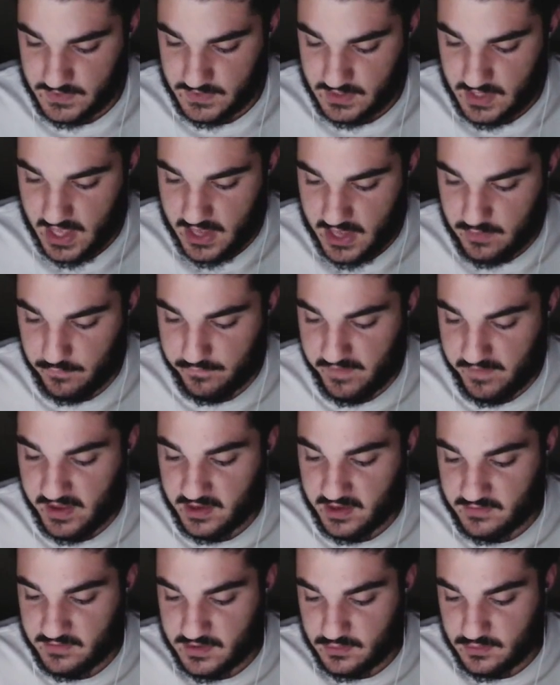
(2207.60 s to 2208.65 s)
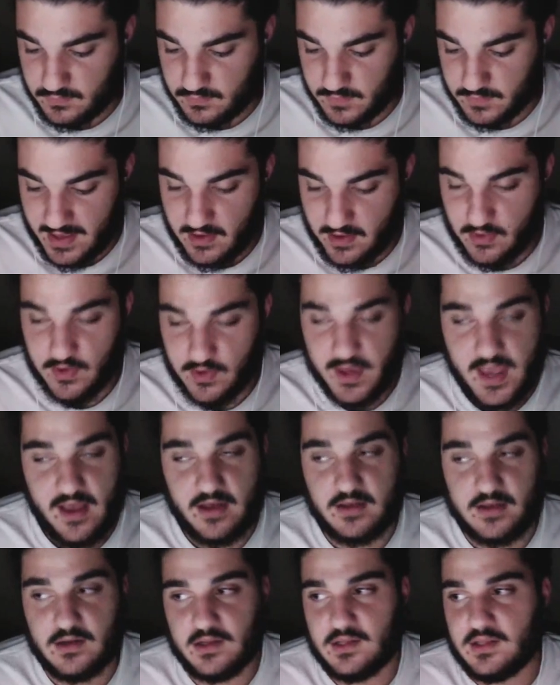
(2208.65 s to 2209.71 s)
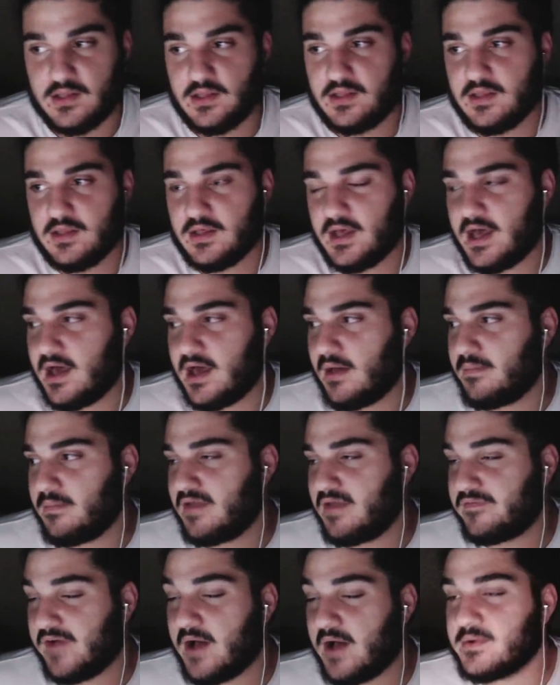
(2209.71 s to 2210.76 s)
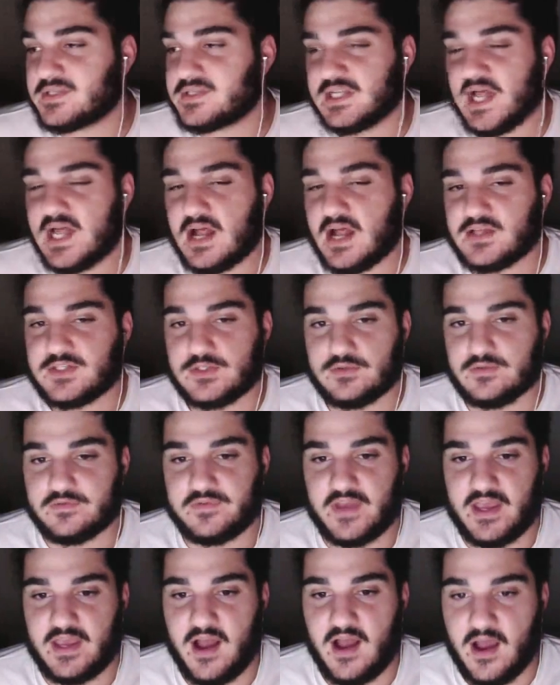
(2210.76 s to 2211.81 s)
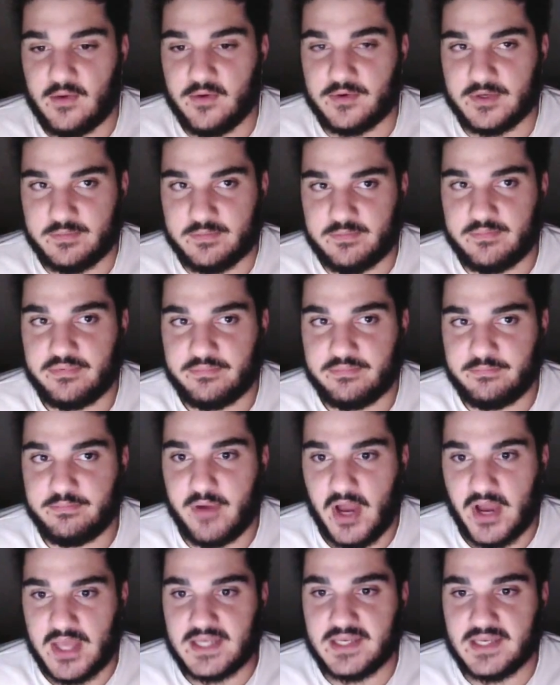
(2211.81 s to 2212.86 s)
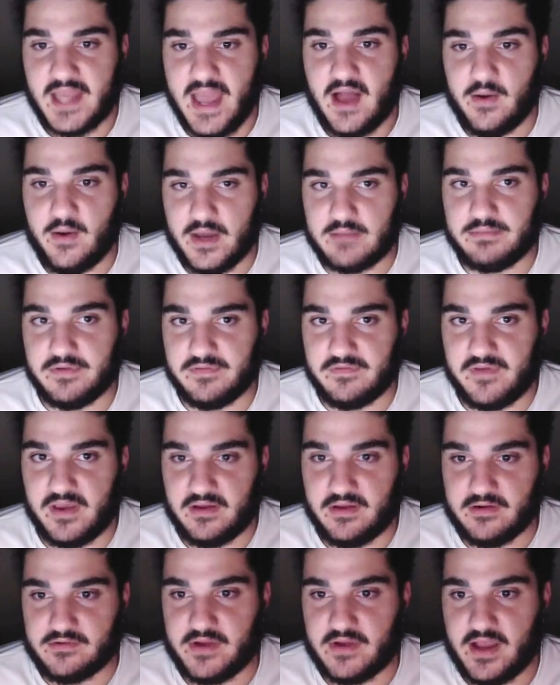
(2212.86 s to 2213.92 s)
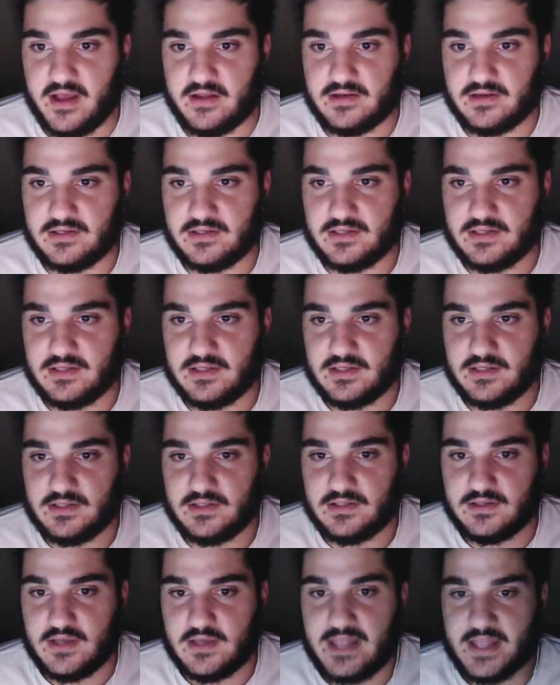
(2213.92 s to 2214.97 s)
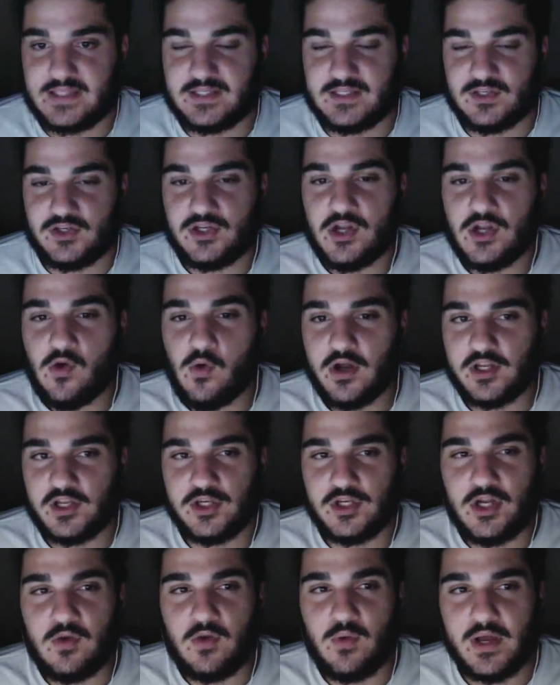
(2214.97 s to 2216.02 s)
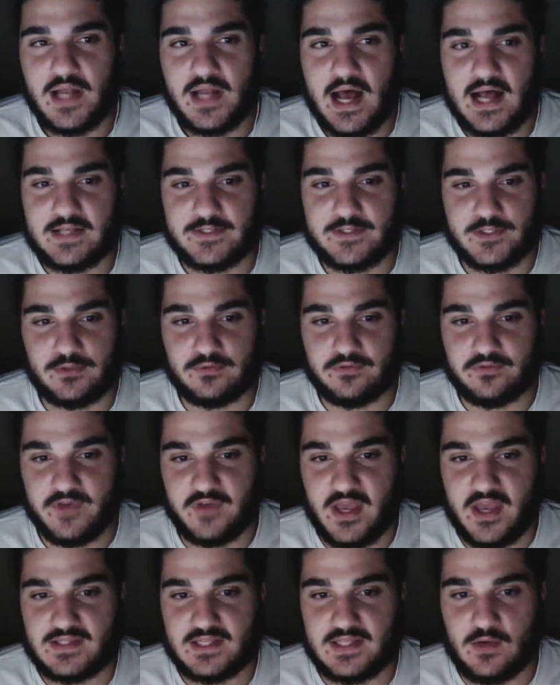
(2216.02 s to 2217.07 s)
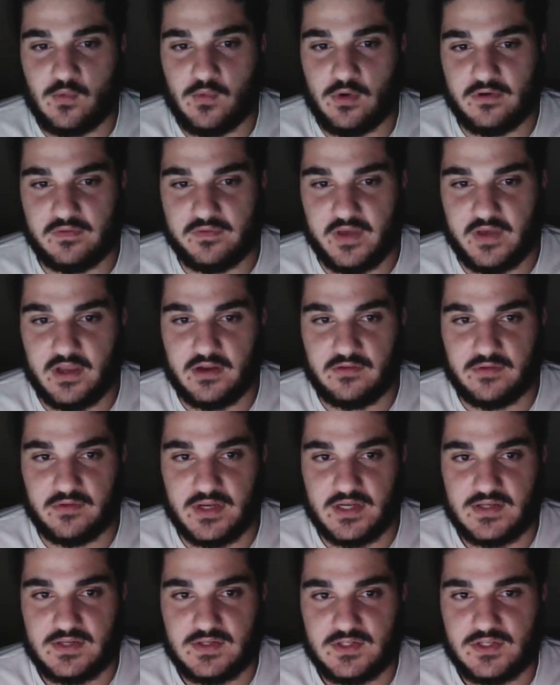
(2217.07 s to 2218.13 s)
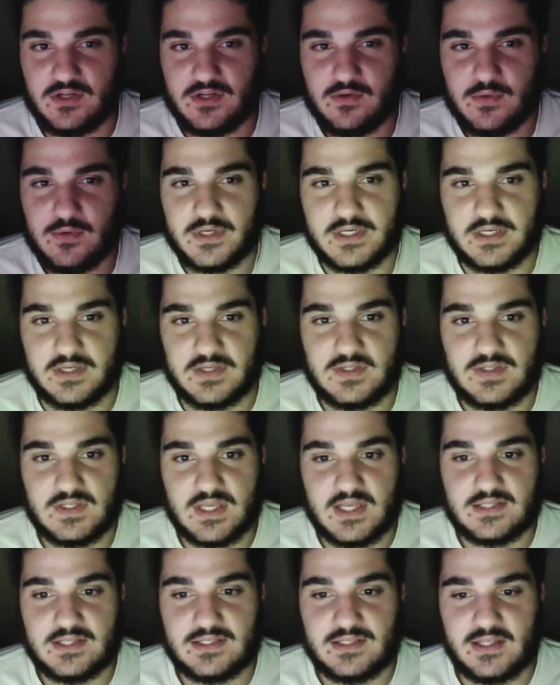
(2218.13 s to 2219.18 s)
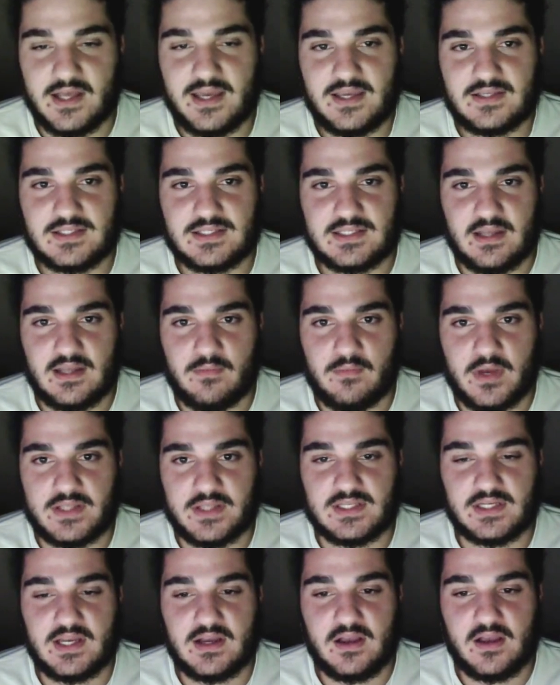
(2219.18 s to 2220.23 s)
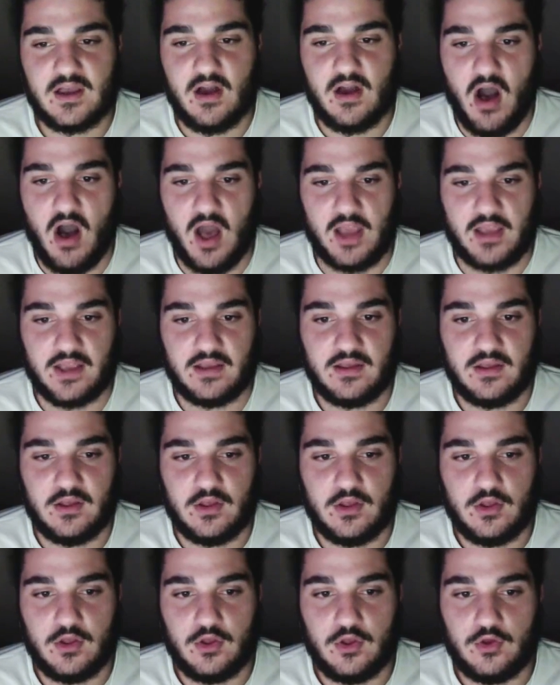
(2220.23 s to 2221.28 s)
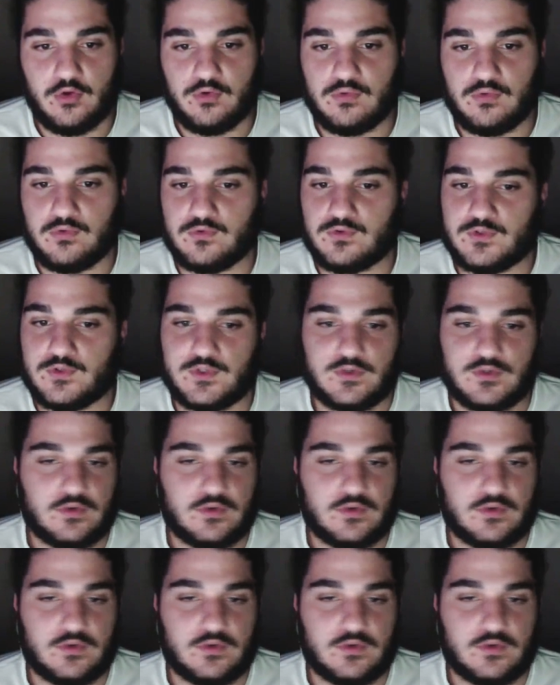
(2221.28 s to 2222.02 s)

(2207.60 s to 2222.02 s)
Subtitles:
Are you Wenger in or out? If I was an Arsenal fan, by now I'd be Wenger out. It's you know what Arsenal fans that want Wenger in is? You know what it is? It's like a guy who's